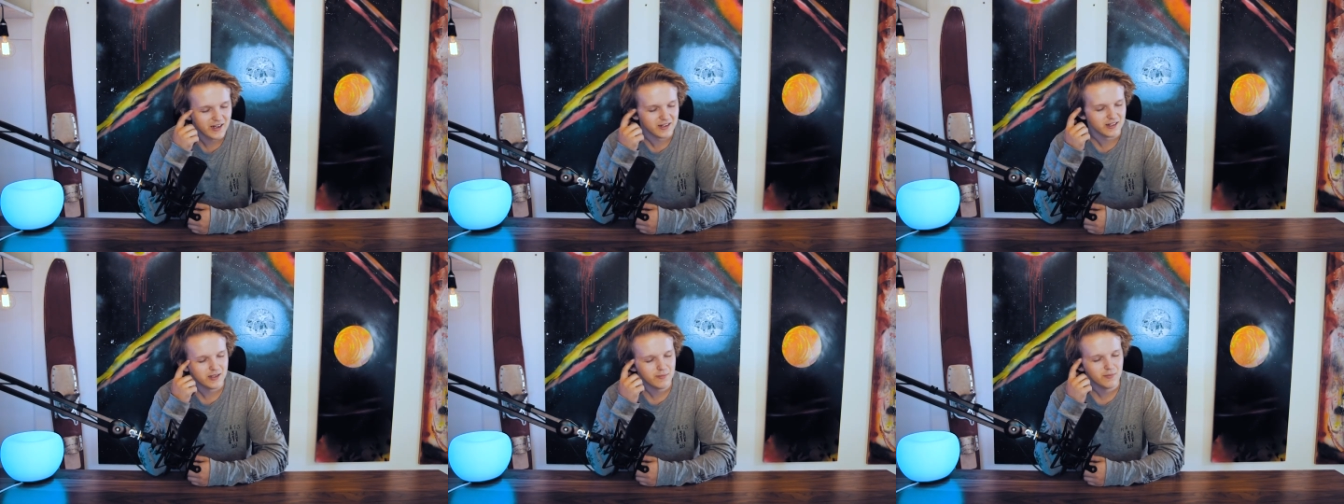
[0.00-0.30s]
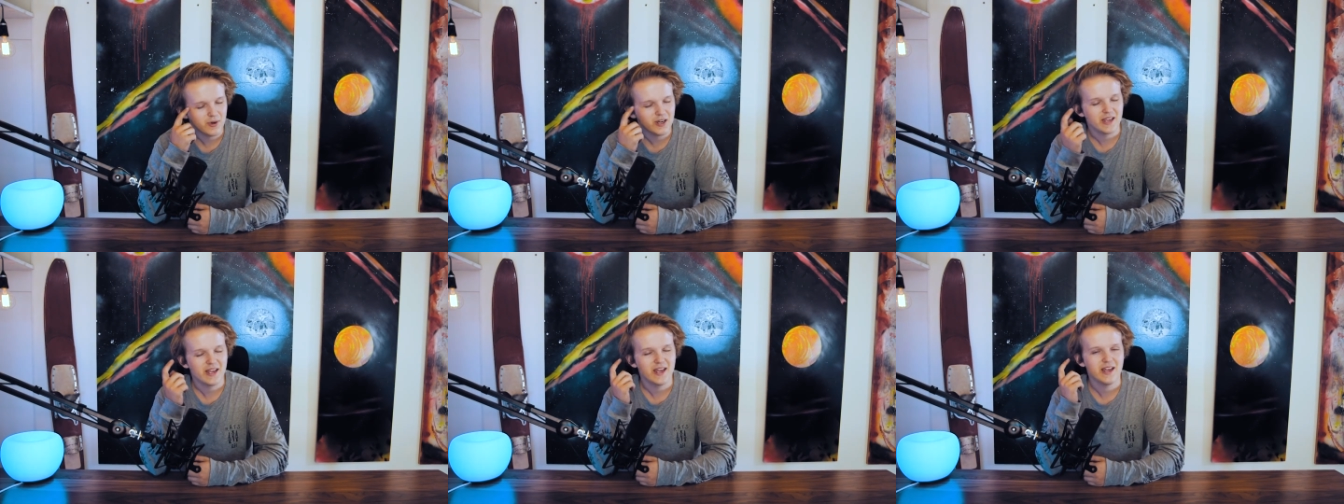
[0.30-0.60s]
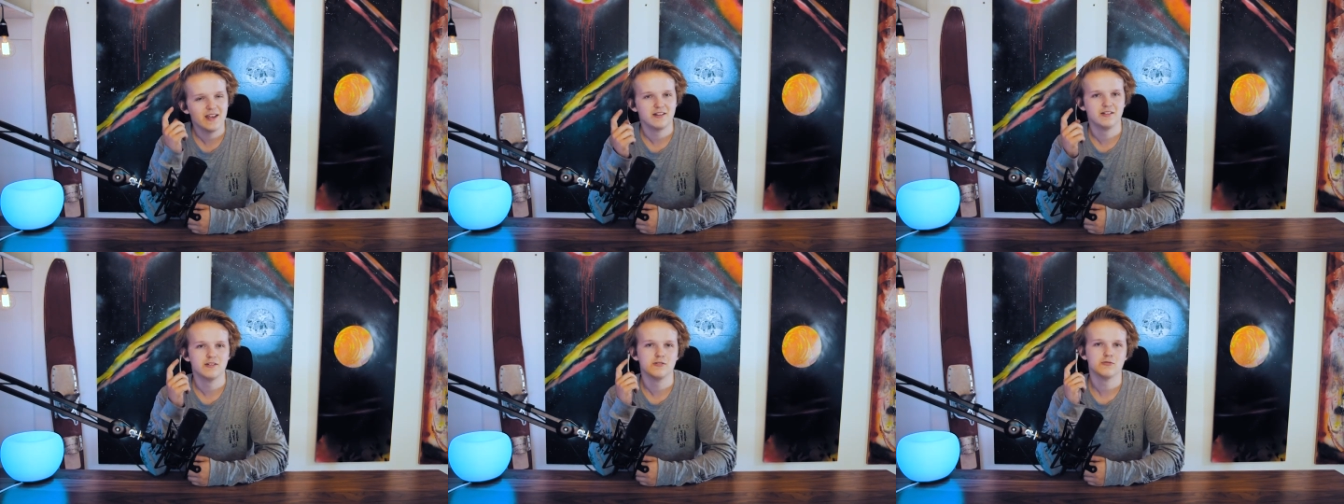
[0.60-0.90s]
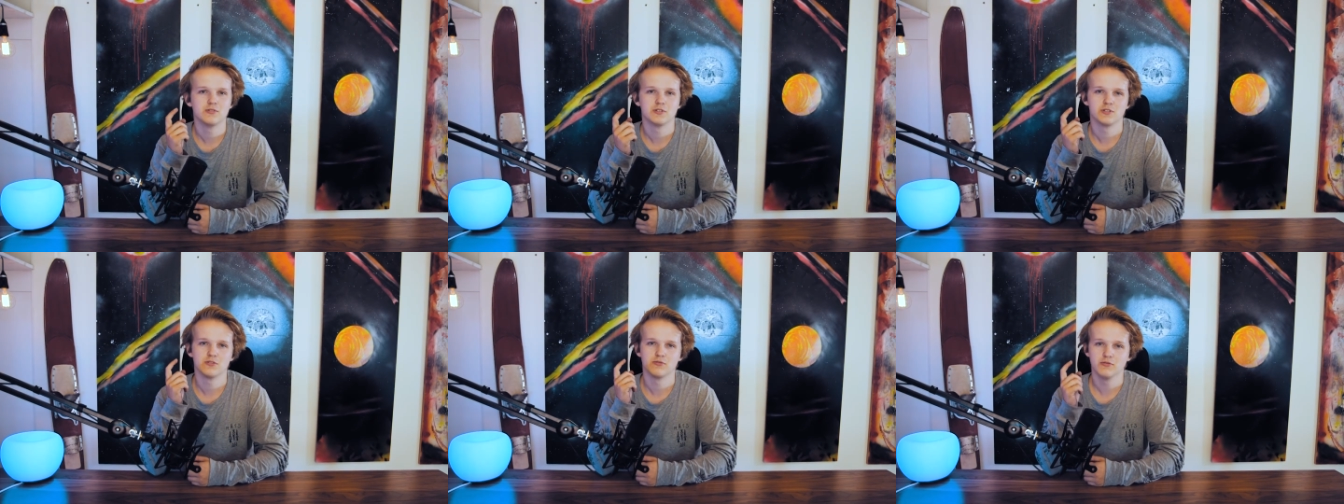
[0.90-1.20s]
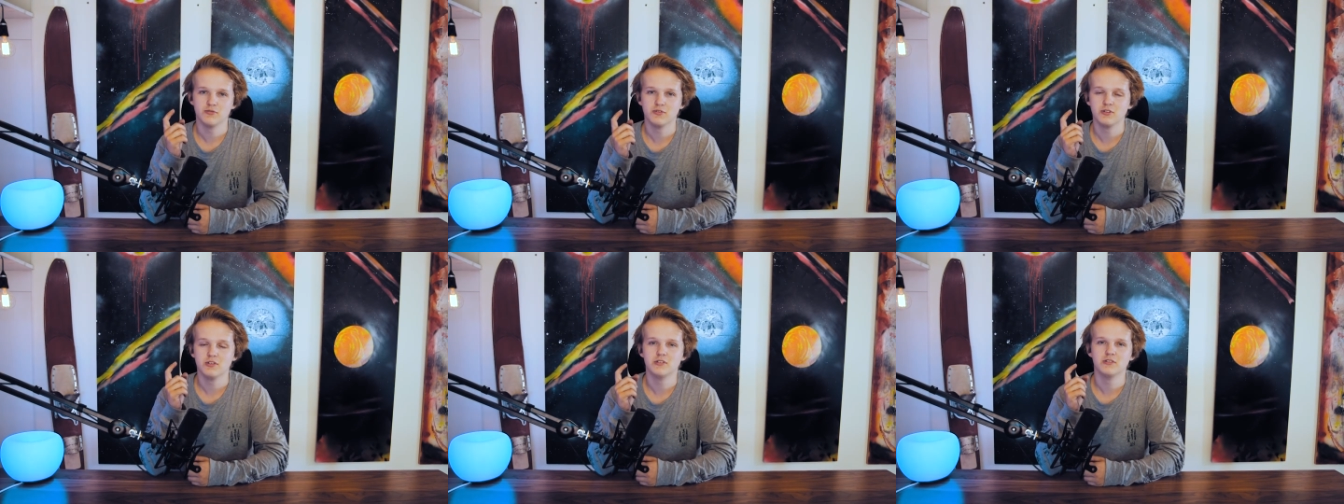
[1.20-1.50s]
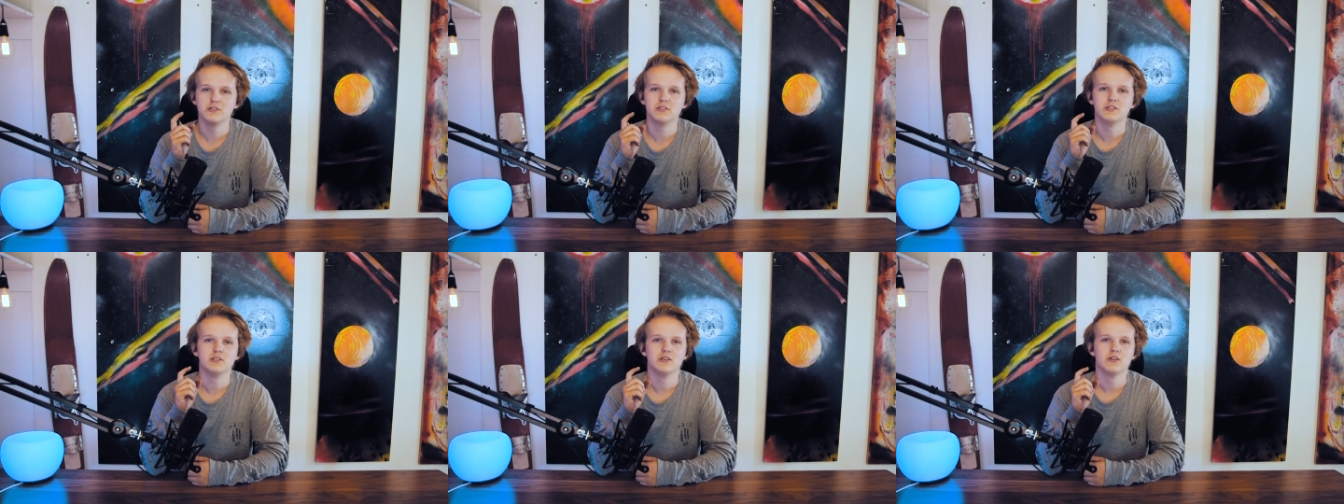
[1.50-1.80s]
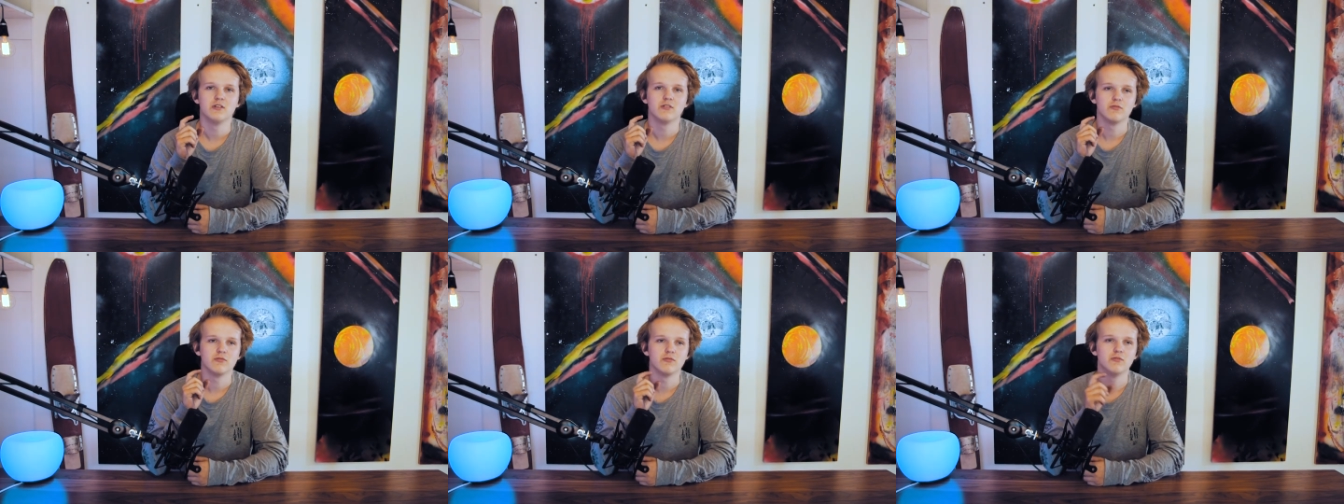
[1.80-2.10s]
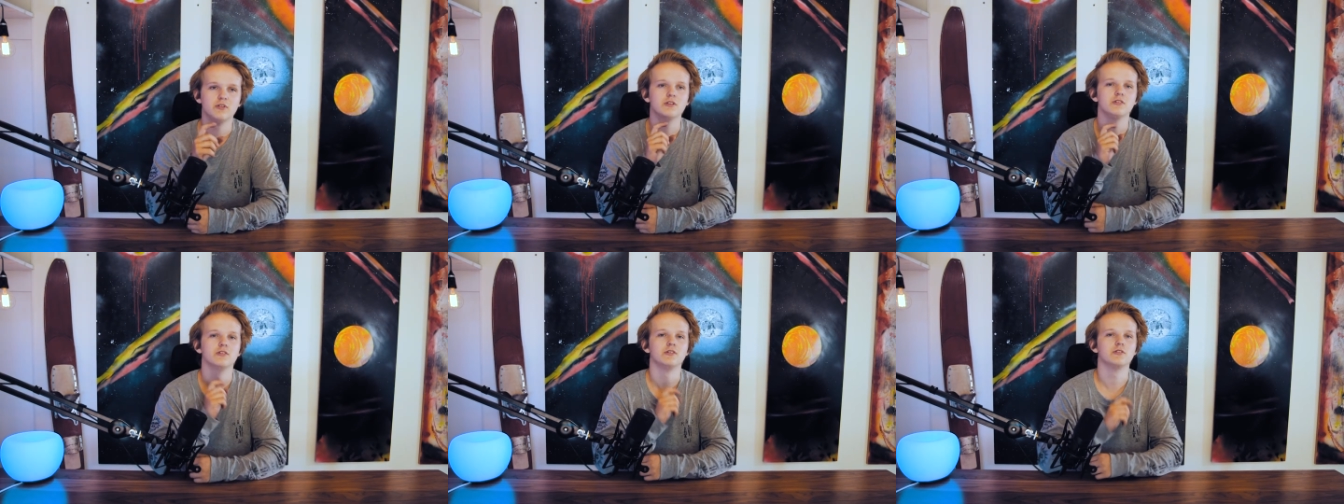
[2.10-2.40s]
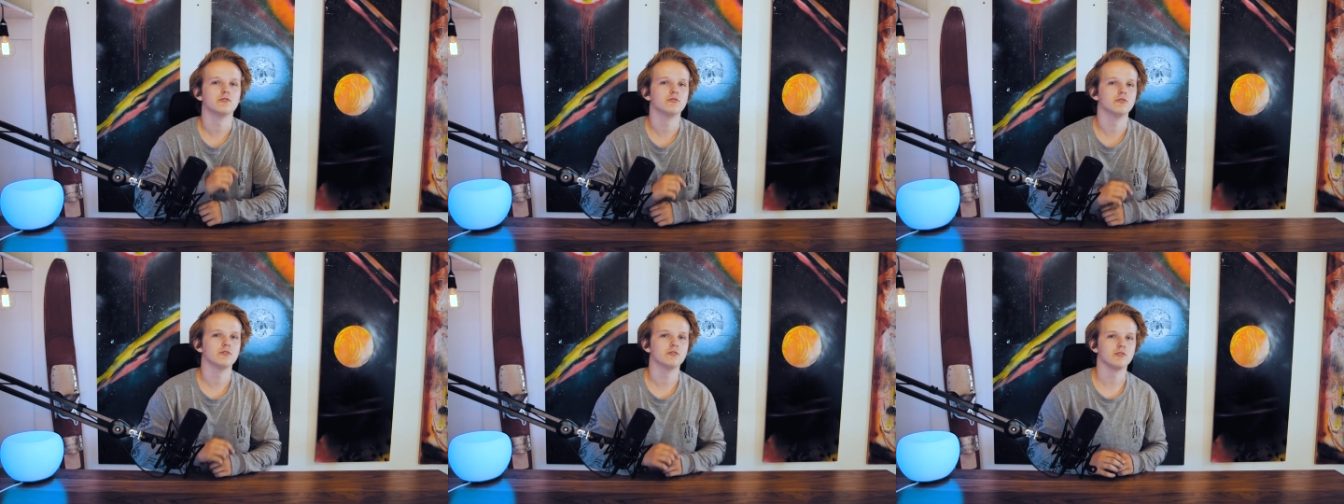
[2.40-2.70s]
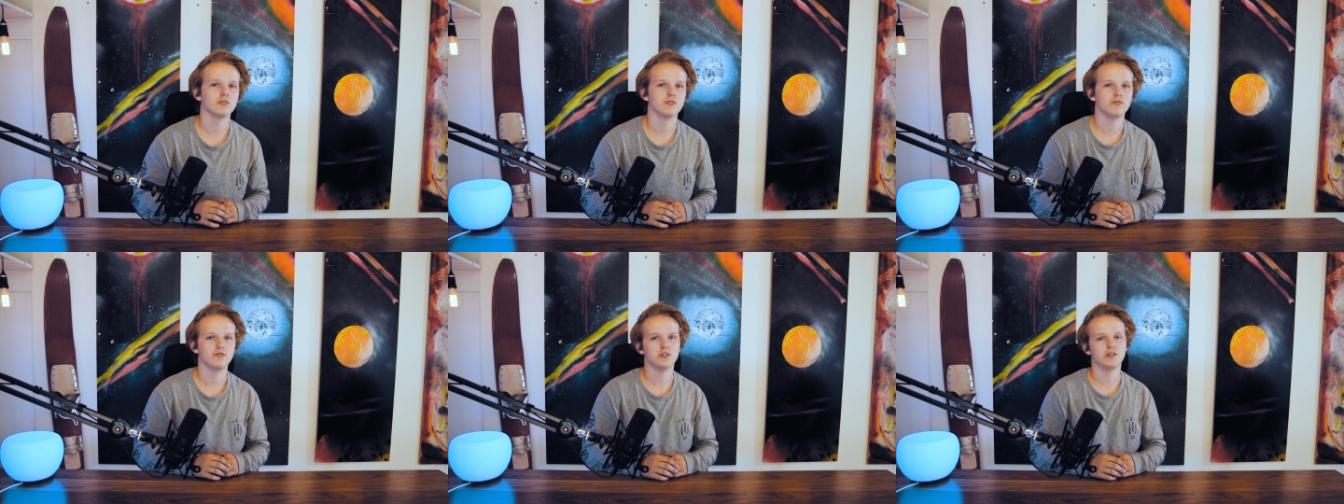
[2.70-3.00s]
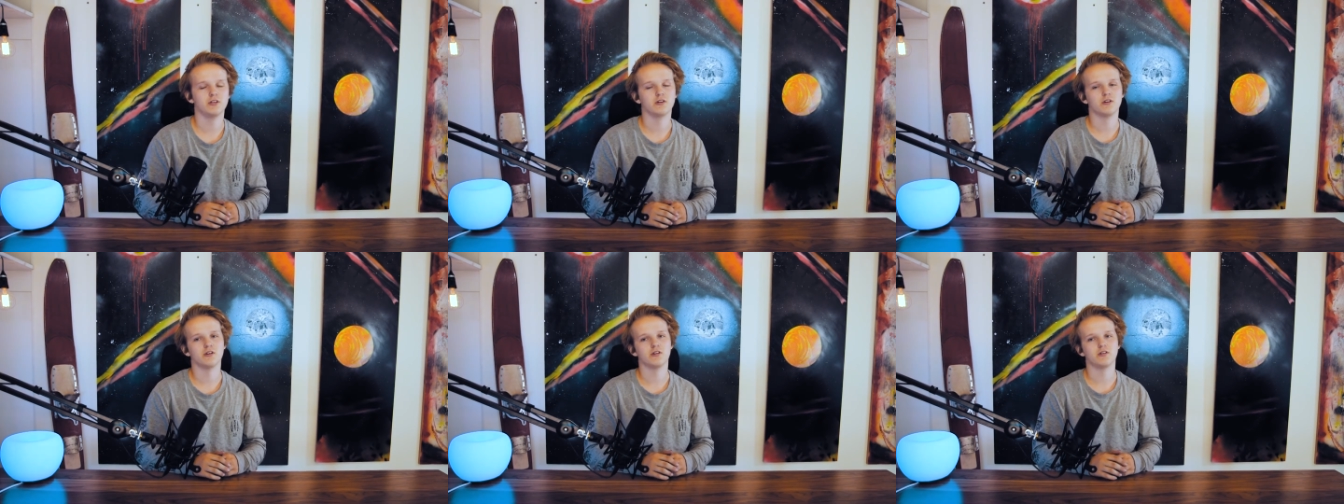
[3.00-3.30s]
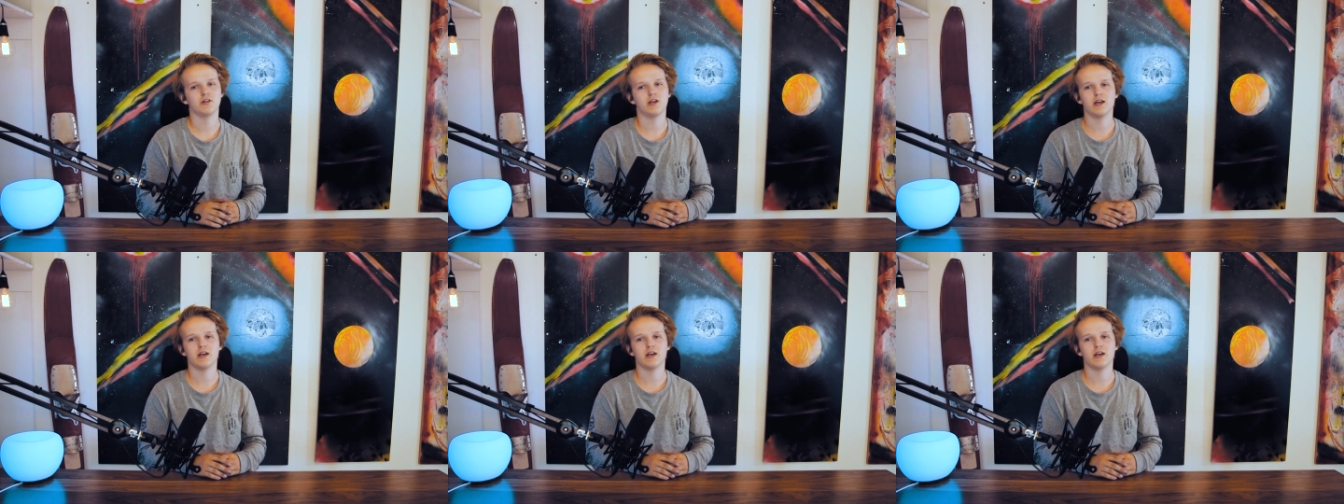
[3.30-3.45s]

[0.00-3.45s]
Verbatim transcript: In my head, it was a really, really good looking video